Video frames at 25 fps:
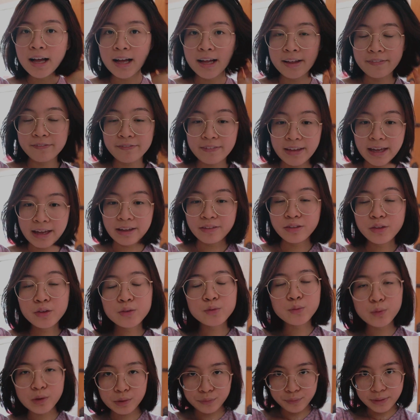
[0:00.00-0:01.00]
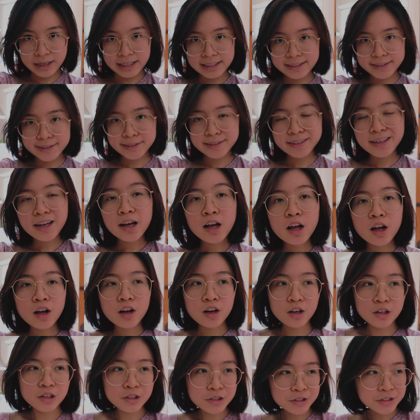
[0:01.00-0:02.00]
and then we wait.
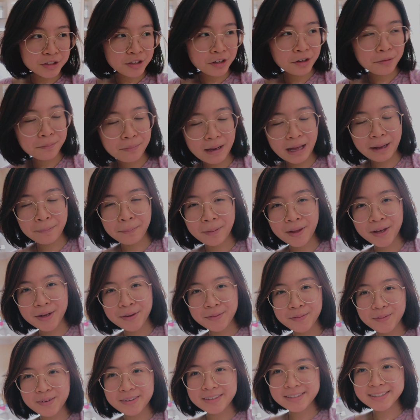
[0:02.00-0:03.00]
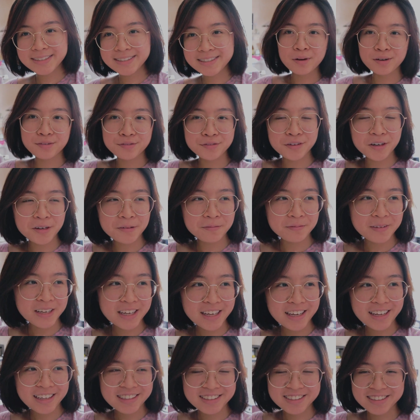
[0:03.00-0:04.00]
Also, Blackpink was
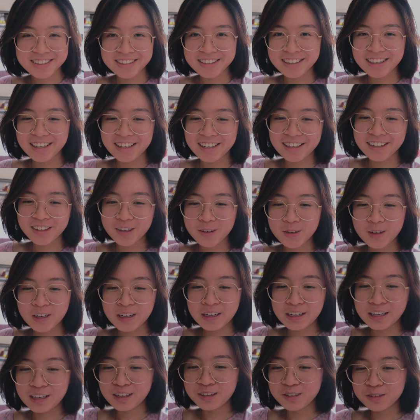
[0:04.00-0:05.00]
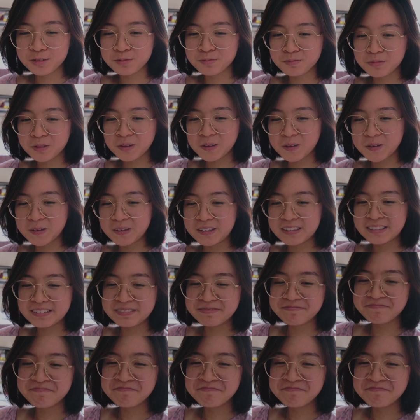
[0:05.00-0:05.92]
performing yesterday in Kuala Lumpur.